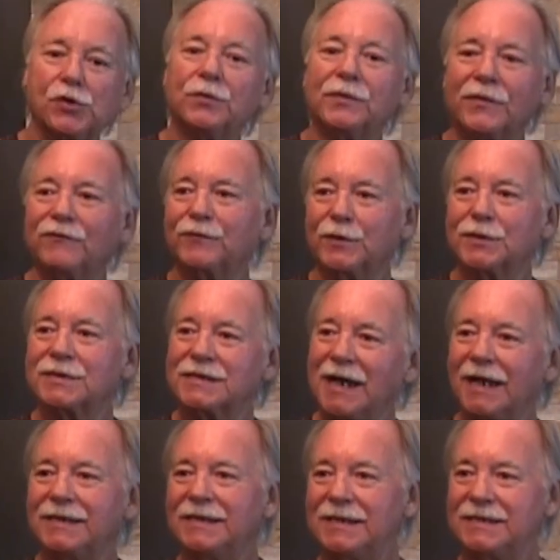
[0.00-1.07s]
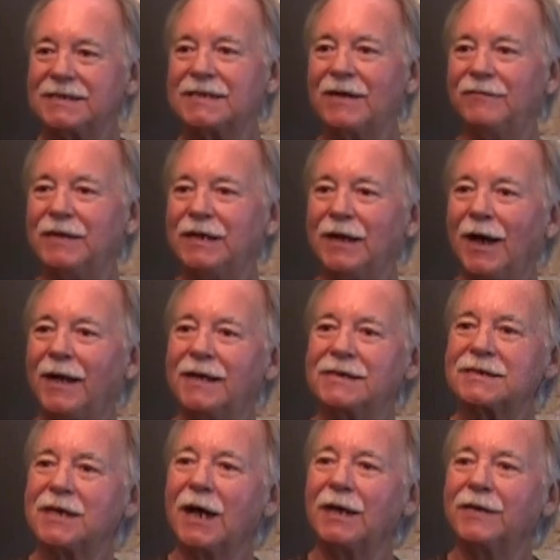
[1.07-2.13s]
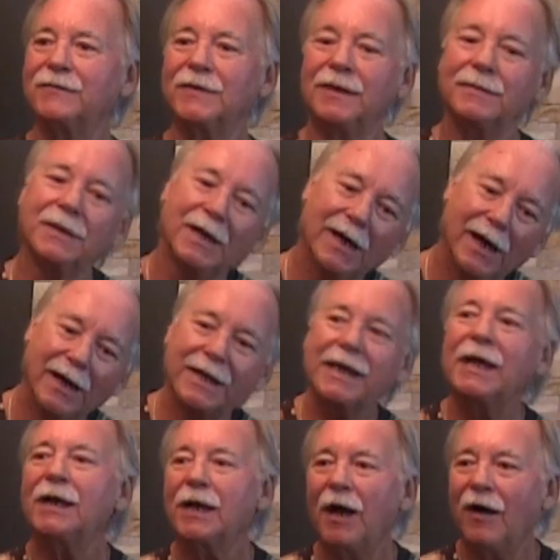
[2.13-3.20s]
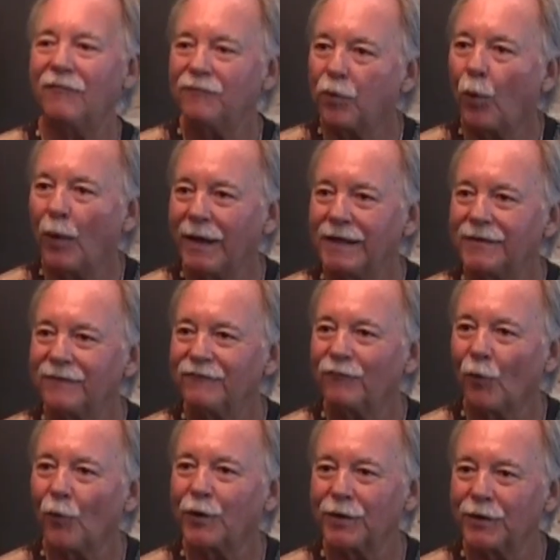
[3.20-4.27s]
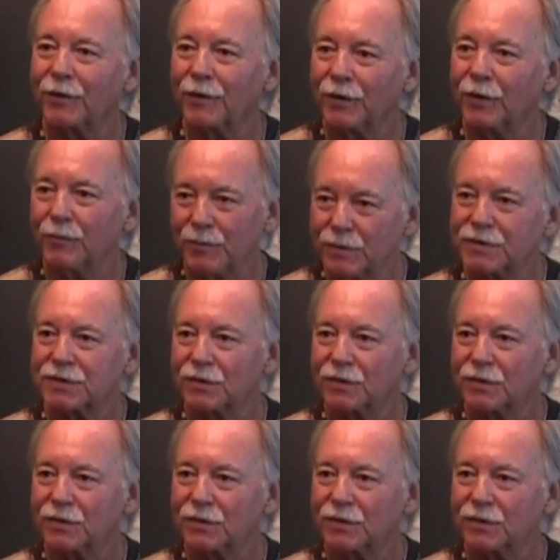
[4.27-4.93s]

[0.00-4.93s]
June the 1st, 1979 is kind of a kickoff point for your